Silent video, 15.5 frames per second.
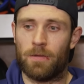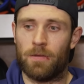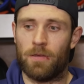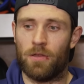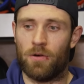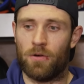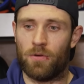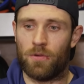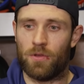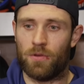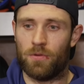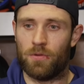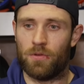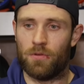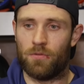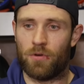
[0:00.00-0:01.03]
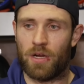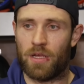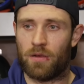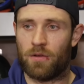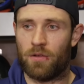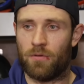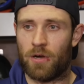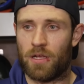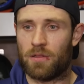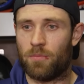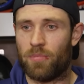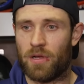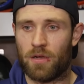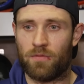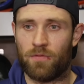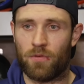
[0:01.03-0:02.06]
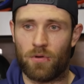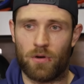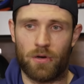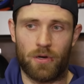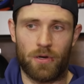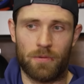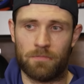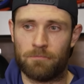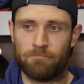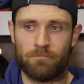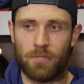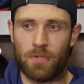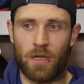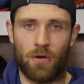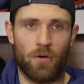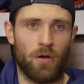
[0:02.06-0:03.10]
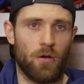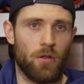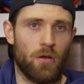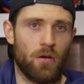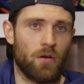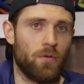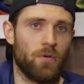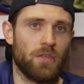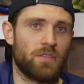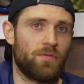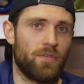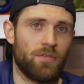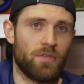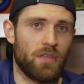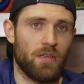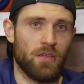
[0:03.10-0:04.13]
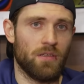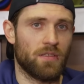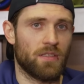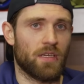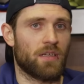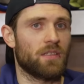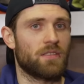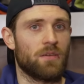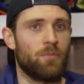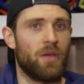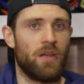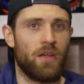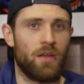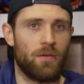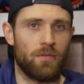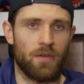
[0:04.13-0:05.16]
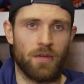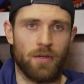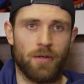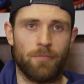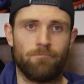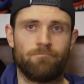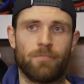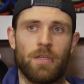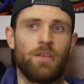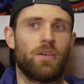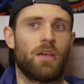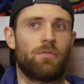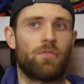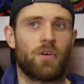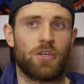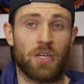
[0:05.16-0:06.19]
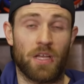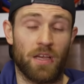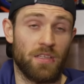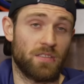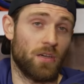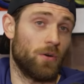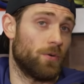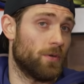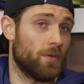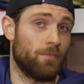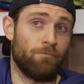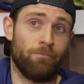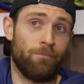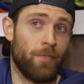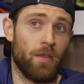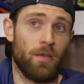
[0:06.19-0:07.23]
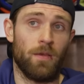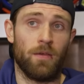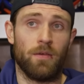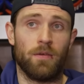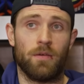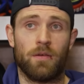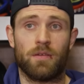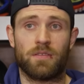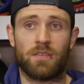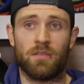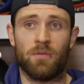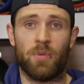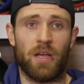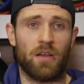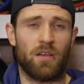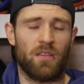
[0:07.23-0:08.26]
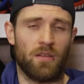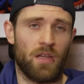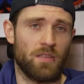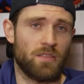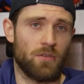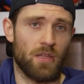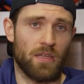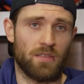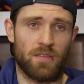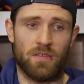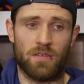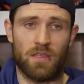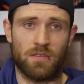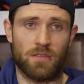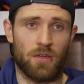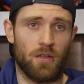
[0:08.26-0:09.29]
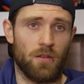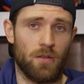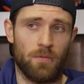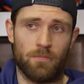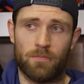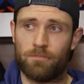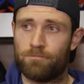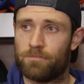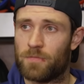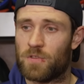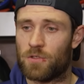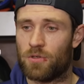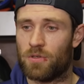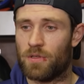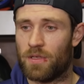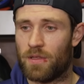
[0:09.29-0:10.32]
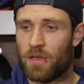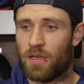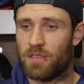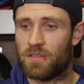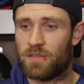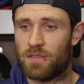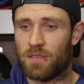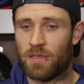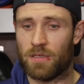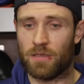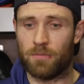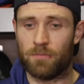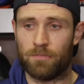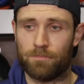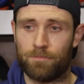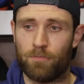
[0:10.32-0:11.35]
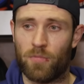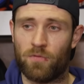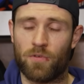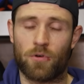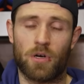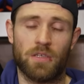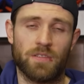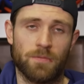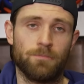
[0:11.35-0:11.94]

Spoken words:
you rag the puck for, I don't know how long it was, 50 seconds, a minute, and you get fresh guys out, and it's in the back of the net. So that's all certainly the guys before us.